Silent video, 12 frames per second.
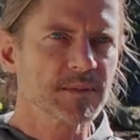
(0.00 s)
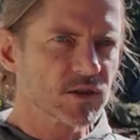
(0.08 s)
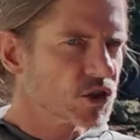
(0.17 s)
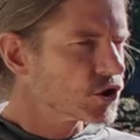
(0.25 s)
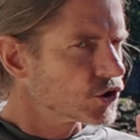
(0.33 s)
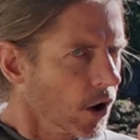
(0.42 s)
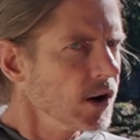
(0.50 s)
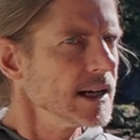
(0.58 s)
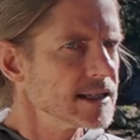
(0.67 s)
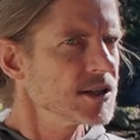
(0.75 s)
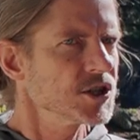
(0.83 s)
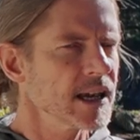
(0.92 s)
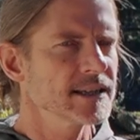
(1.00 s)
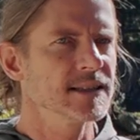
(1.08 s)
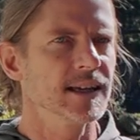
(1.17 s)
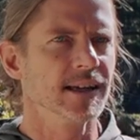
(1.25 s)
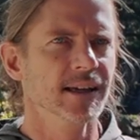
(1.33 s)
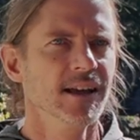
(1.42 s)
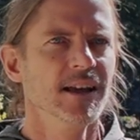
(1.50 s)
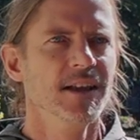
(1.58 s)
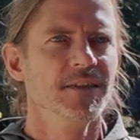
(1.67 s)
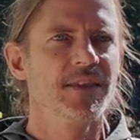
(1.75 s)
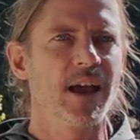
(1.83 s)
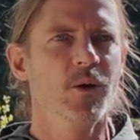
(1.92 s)
strongly suggesting
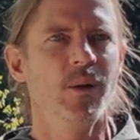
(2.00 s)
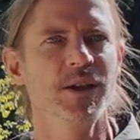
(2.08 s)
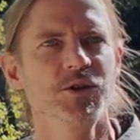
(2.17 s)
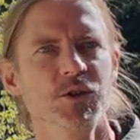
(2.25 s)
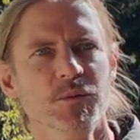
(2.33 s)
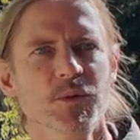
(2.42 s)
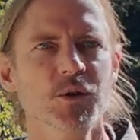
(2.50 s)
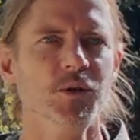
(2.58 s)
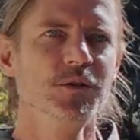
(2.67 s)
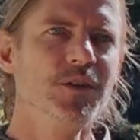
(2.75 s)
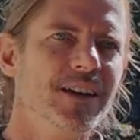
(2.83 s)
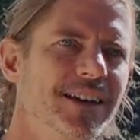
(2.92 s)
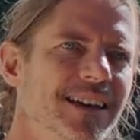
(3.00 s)
that when you move,